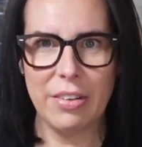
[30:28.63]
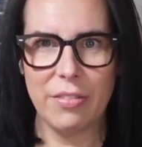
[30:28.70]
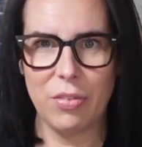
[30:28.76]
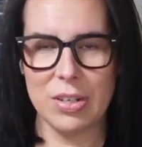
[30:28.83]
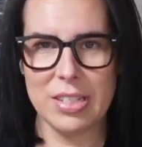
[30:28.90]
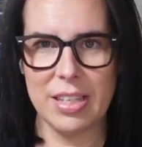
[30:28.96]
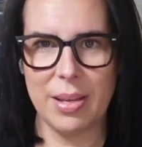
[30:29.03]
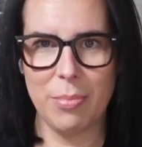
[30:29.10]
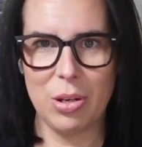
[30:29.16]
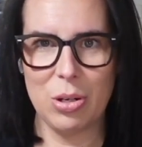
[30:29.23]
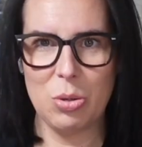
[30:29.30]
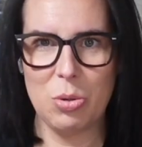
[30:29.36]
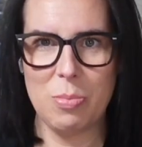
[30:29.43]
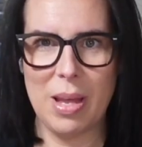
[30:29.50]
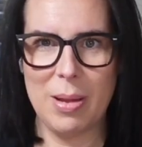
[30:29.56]
for someone
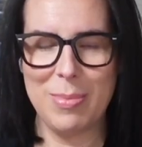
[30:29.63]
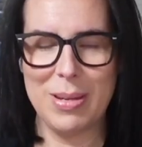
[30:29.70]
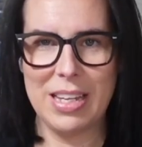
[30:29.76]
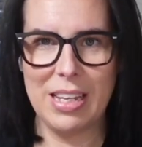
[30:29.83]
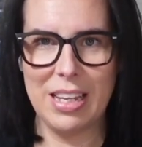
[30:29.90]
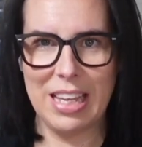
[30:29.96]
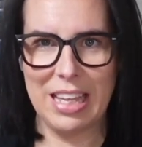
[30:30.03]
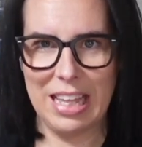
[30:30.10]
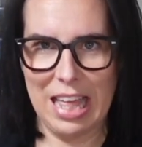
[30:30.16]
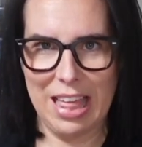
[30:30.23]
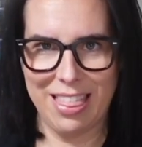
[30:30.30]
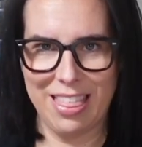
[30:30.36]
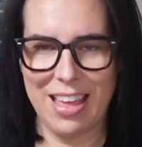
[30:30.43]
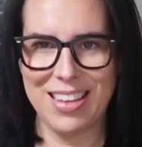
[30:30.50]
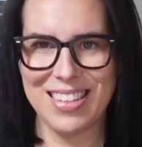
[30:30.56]
who maybe
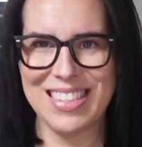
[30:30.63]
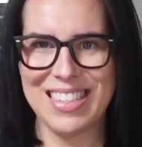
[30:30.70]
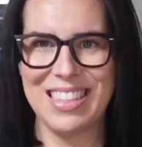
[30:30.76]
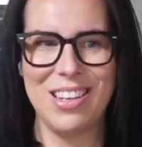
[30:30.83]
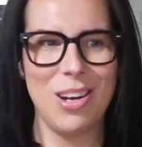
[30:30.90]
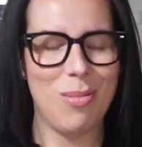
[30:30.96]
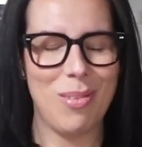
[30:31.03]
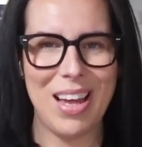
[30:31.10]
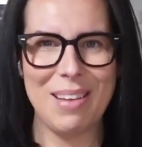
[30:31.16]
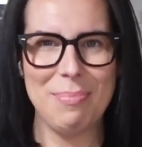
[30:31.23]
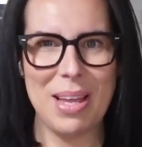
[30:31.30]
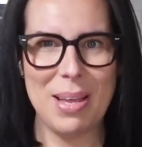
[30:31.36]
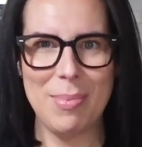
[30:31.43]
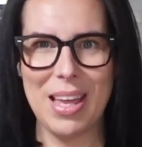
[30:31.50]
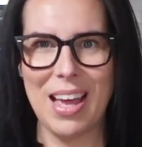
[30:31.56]
thinks, you know what,
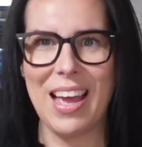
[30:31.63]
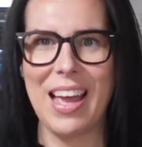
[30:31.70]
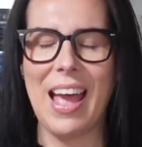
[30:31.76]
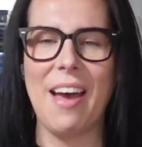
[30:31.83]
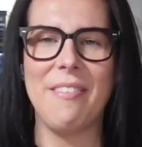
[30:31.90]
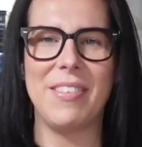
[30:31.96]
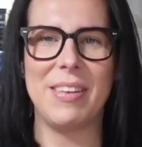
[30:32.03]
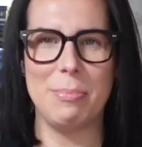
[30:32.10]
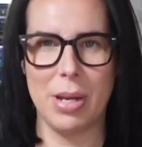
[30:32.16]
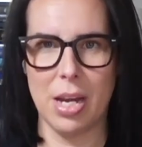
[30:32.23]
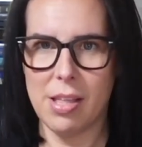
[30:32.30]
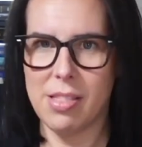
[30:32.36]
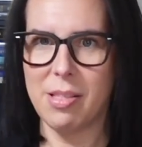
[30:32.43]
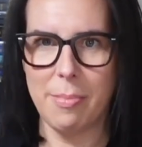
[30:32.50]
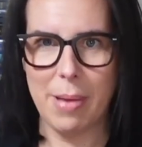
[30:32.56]
maybe I haven't been
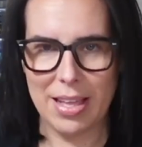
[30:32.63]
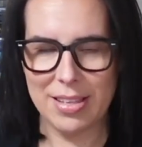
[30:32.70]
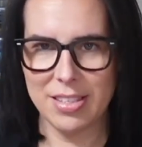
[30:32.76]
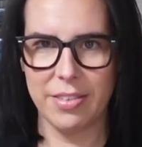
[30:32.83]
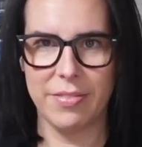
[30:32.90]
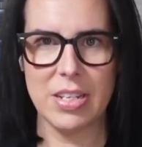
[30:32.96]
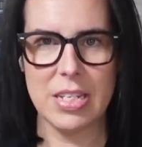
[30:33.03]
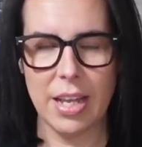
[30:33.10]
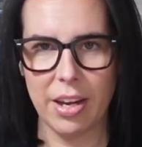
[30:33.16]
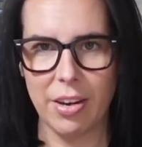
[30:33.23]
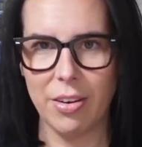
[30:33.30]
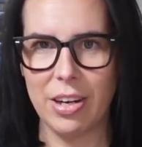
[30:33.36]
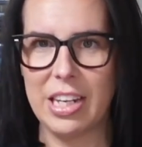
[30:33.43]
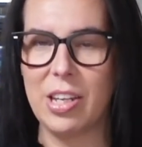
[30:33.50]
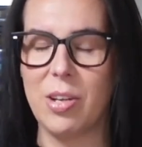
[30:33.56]
in the best of
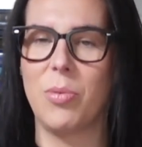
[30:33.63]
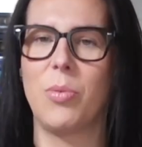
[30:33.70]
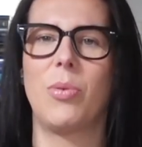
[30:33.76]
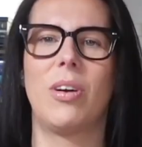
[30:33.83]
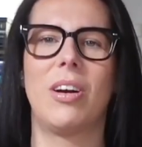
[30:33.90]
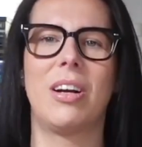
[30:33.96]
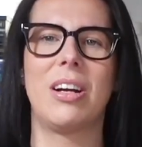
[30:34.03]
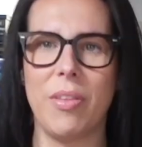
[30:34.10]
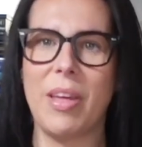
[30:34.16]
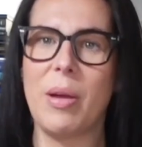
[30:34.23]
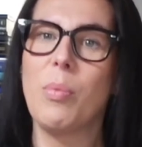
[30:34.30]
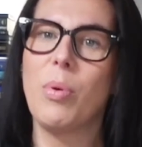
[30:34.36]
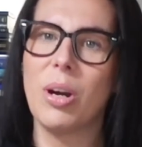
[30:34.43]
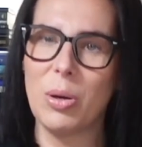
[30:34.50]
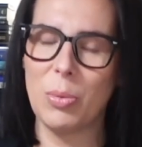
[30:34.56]
integrity, or they
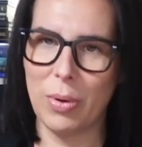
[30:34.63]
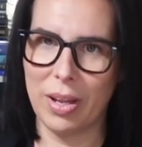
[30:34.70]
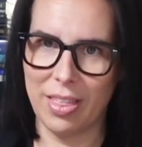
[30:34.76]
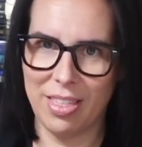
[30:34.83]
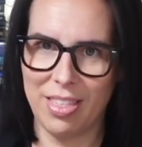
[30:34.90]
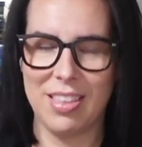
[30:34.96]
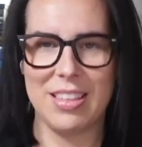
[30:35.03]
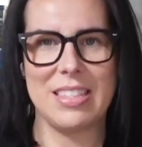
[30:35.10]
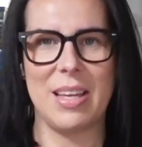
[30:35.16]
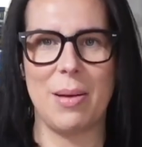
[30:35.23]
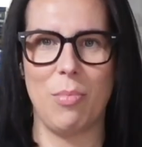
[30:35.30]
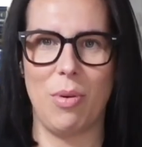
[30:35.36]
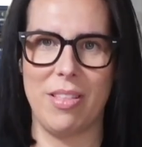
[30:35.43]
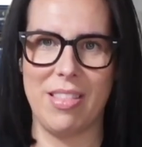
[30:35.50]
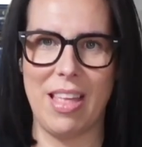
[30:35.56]
work with
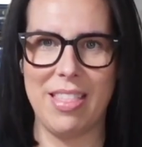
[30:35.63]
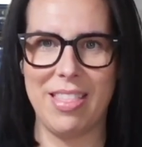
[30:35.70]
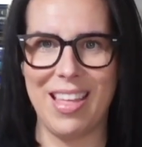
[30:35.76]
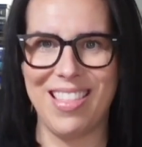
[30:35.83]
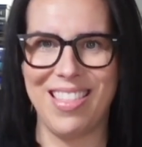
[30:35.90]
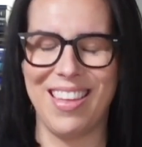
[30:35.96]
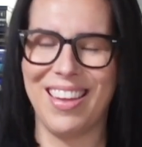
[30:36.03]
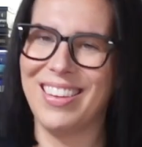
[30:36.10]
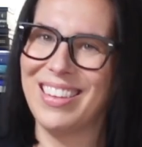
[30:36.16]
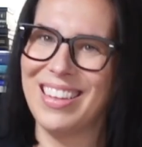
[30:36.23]
someone that they think,